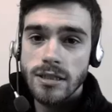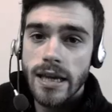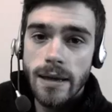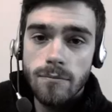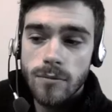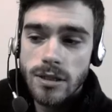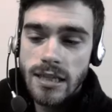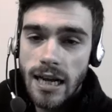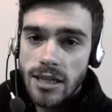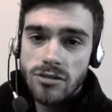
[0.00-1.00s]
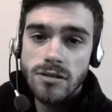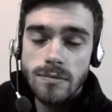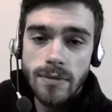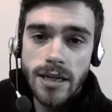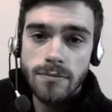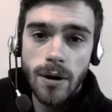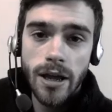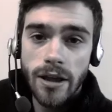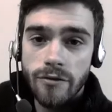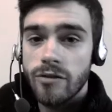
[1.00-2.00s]
game was actually made by
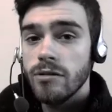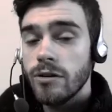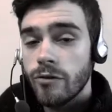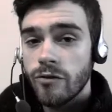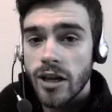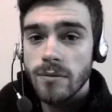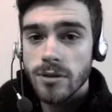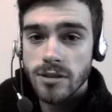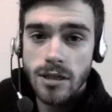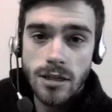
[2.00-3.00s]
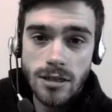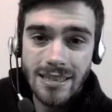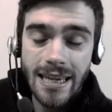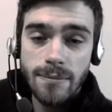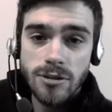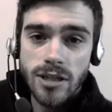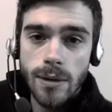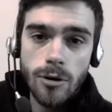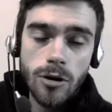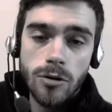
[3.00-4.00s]
a very famous game
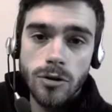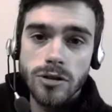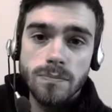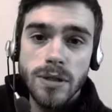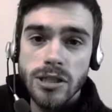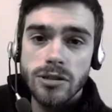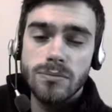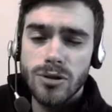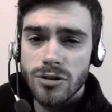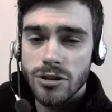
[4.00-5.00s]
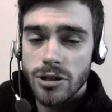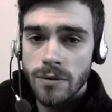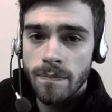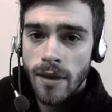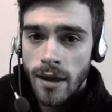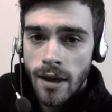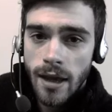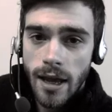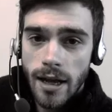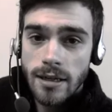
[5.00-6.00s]
designer called Peter Molyneux,
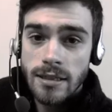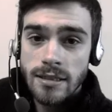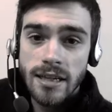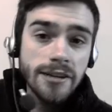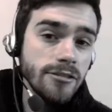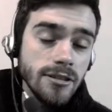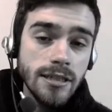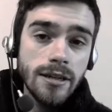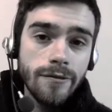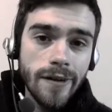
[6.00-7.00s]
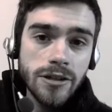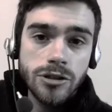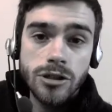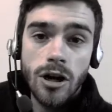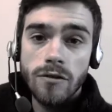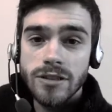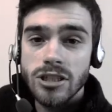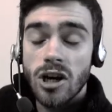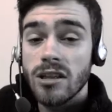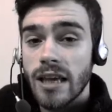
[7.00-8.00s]
and he is actually the inventor of the
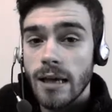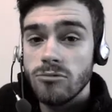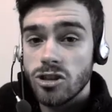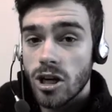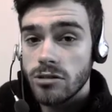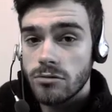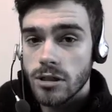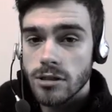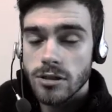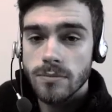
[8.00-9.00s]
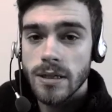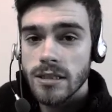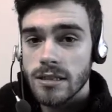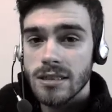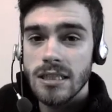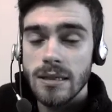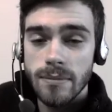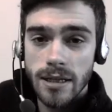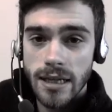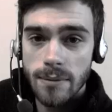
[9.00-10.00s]
god game genre. So basically he
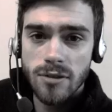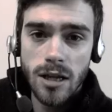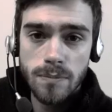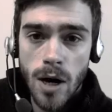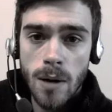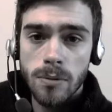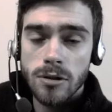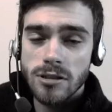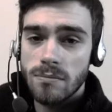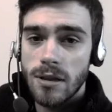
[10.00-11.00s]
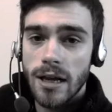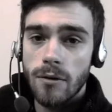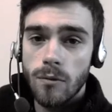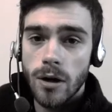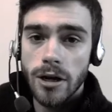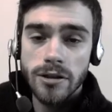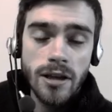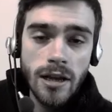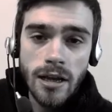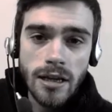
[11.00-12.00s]
made games like Populous and Black and White,
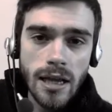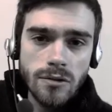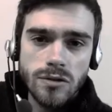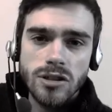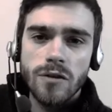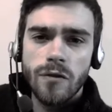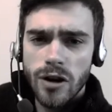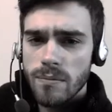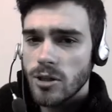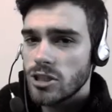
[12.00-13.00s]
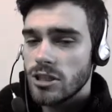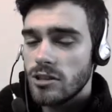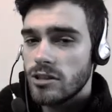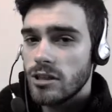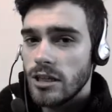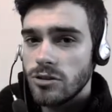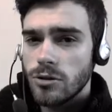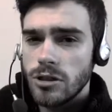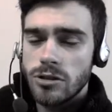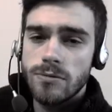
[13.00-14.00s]
games which I very much
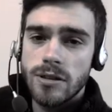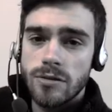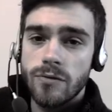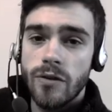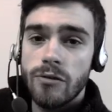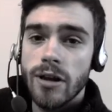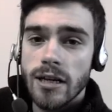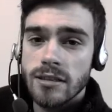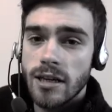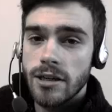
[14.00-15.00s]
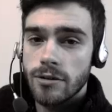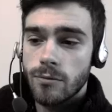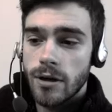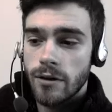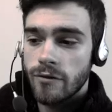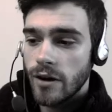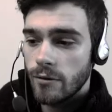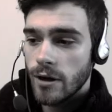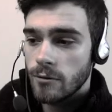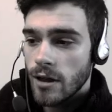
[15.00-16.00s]
enjoyed, so I was very excited when I found
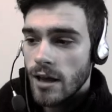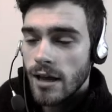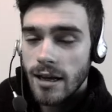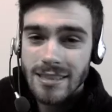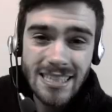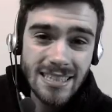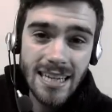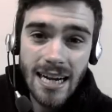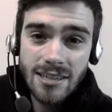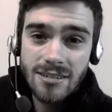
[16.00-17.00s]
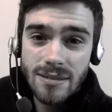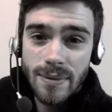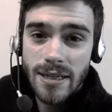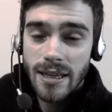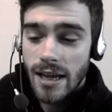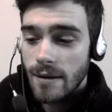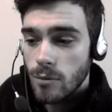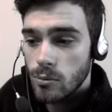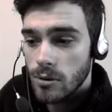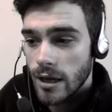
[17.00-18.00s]
out that he has actually made a
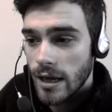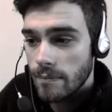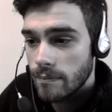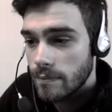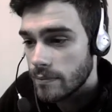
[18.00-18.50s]
mobile game.